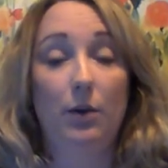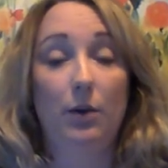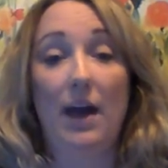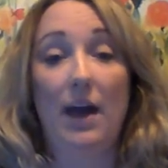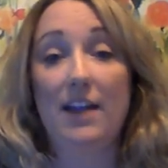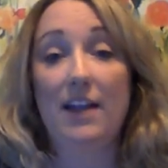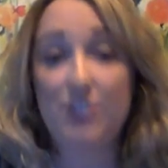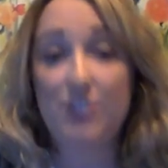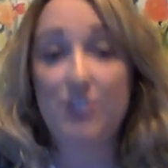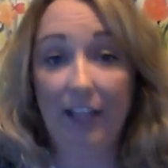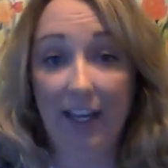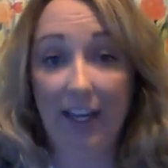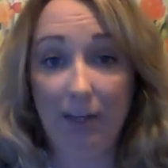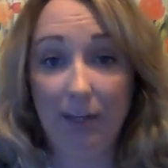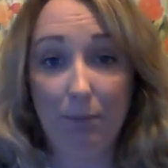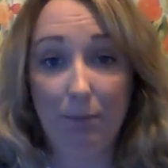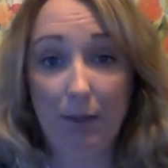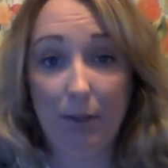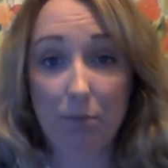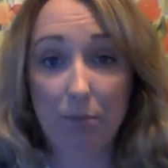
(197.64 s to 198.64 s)

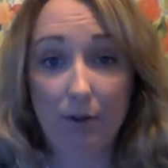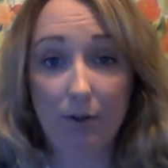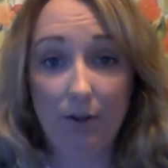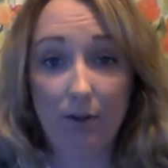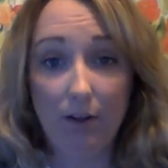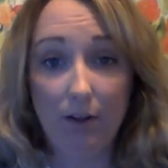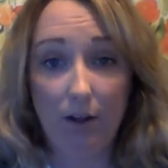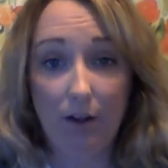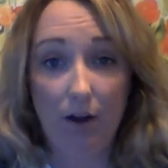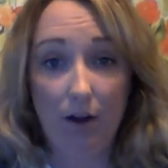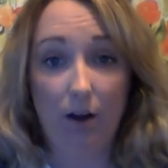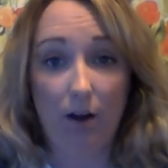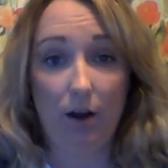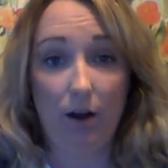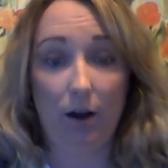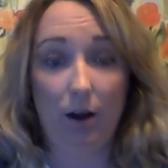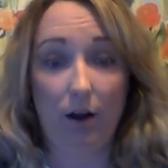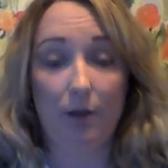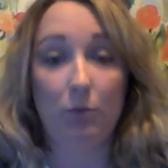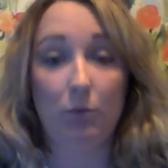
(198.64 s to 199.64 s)
educate people
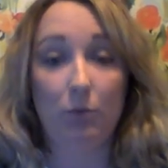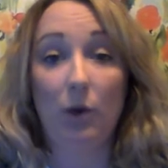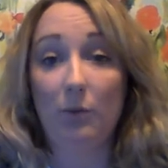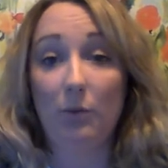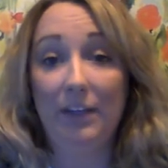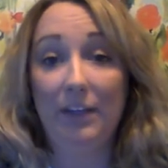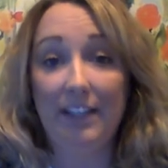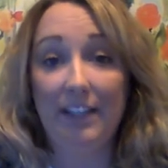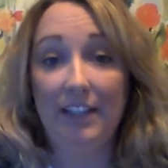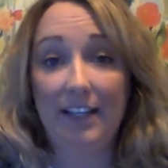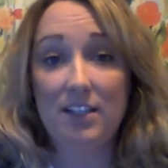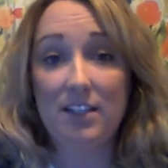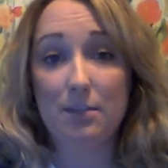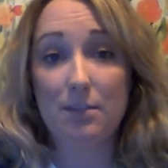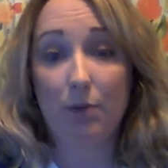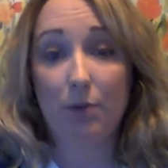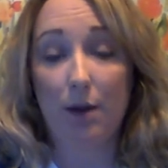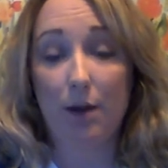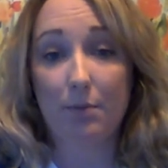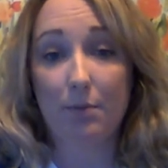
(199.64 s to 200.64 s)
on what we need to
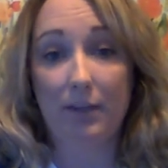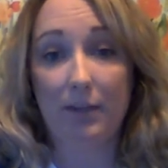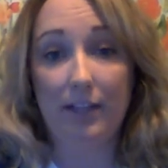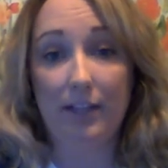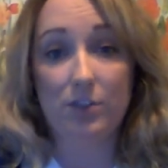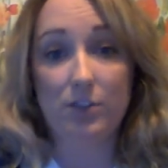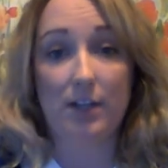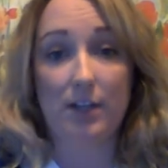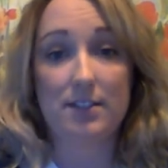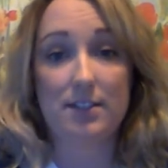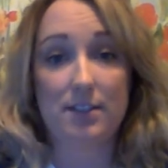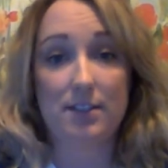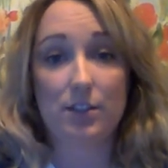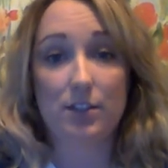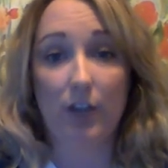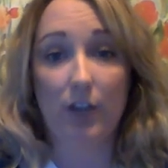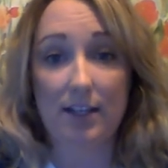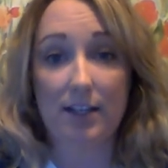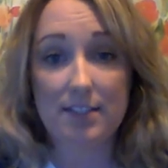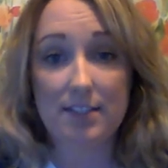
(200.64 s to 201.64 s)
properly address this
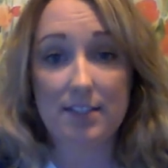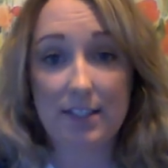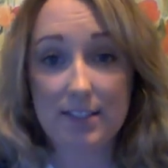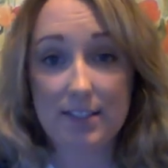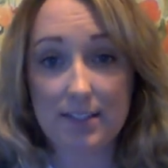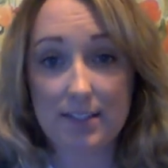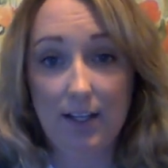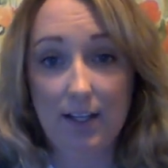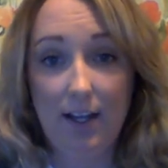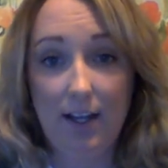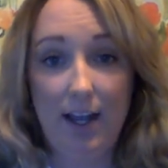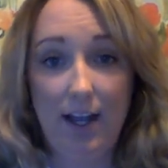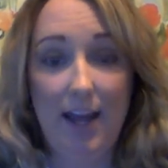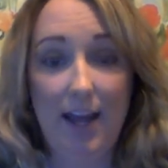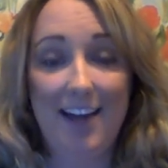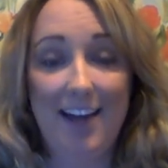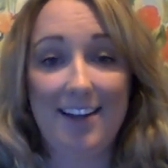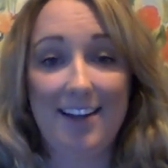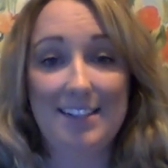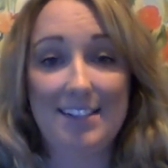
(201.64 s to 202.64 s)
crisis.
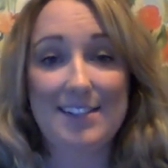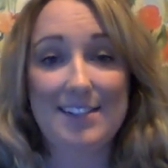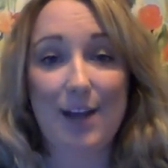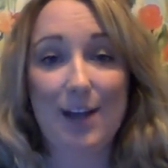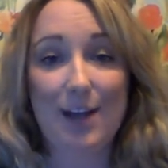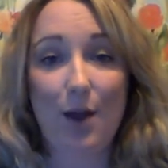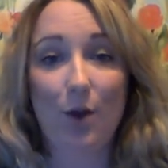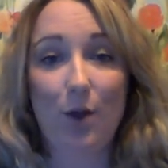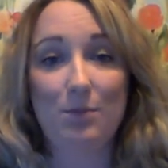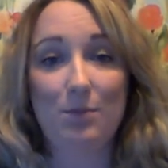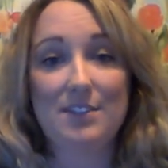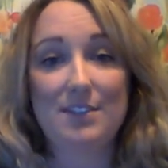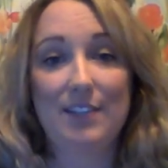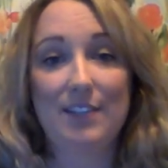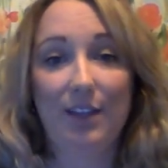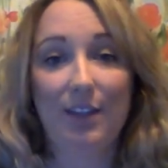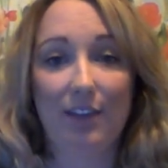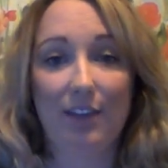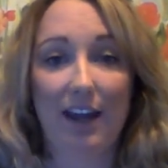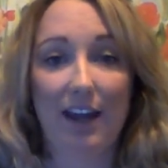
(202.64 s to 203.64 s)
And I hope to
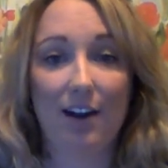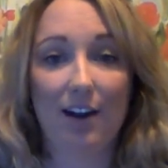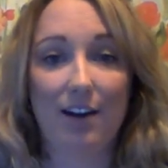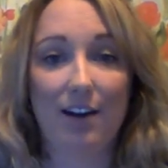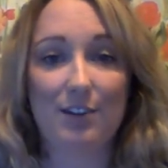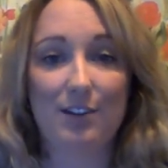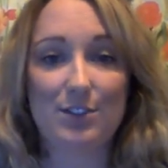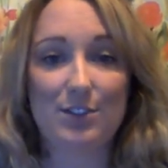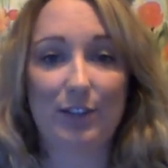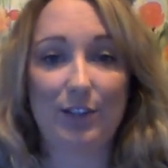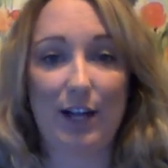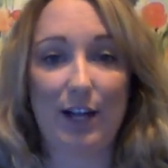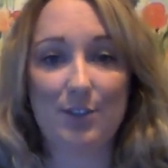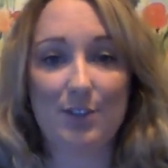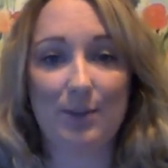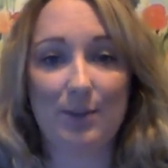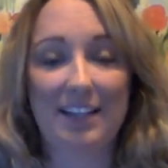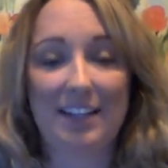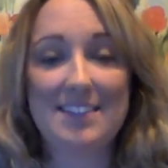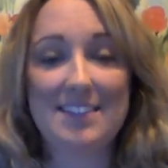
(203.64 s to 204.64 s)
see you there on July
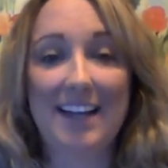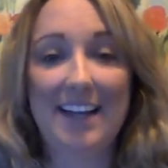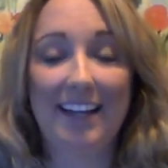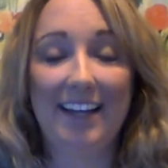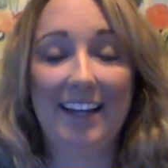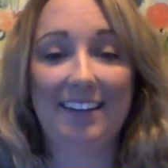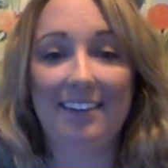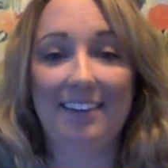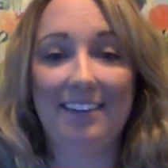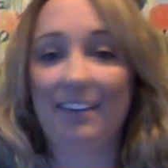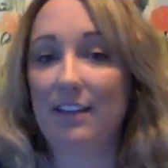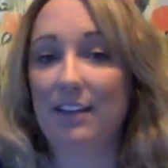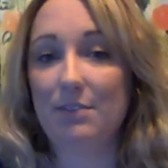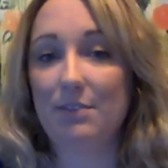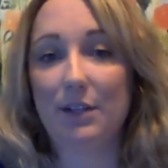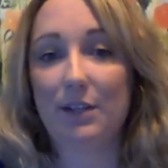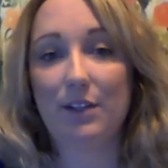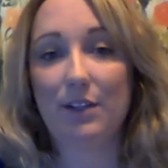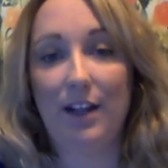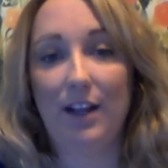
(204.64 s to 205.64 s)
22nd,
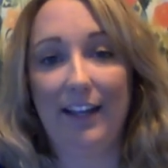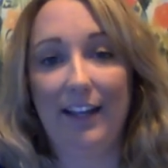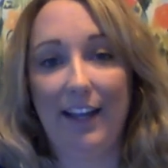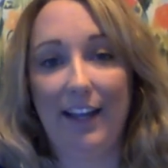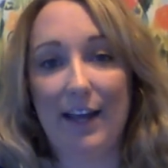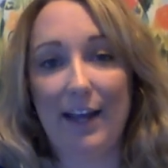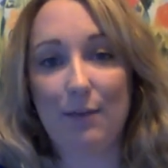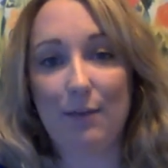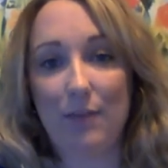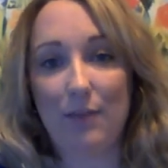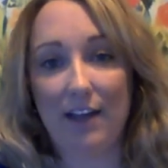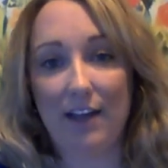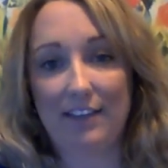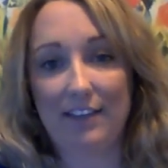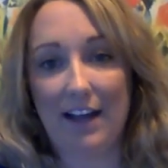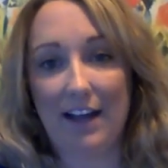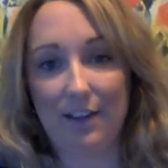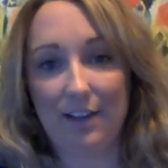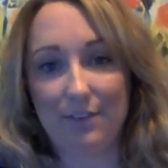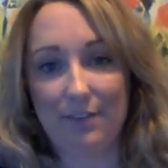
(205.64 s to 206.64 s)
11 o'clock a.m. at
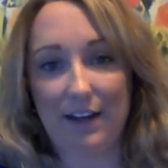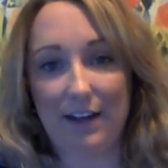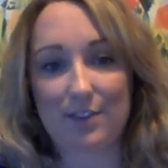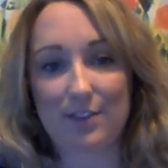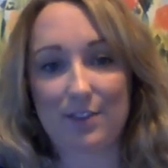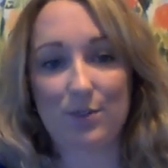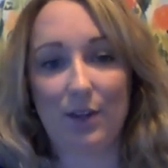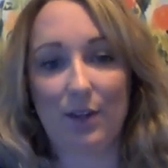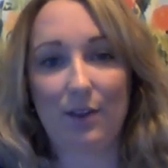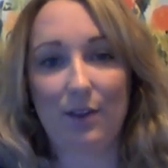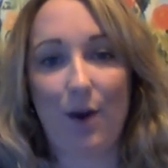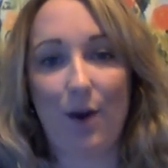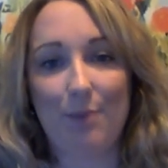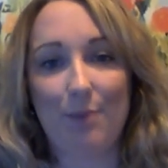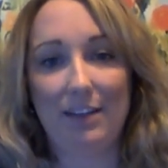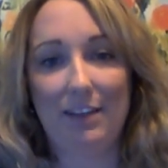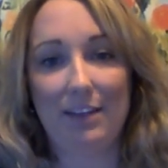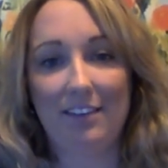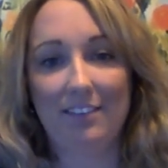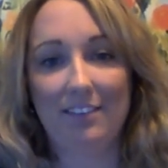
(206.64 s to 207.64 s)
the Halifax North
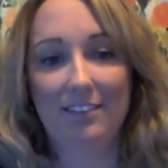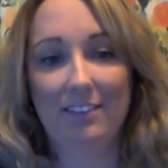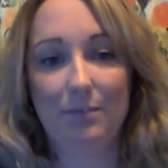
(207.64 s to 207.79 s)
Common.